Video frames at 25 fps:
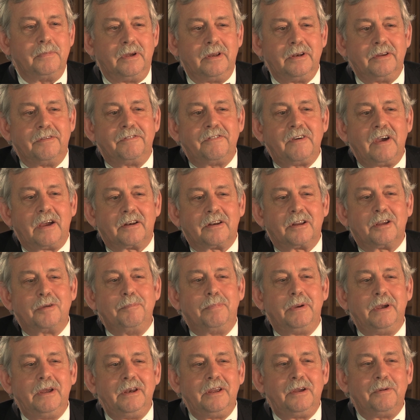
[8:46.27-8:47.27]
in effect,
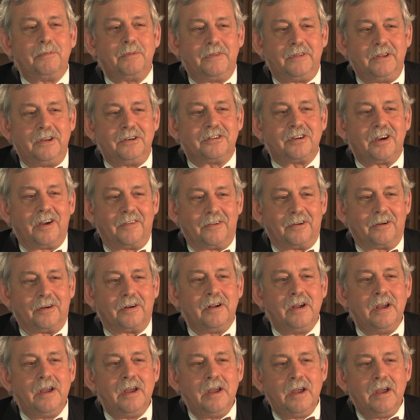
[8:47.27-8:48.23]
competing with each other.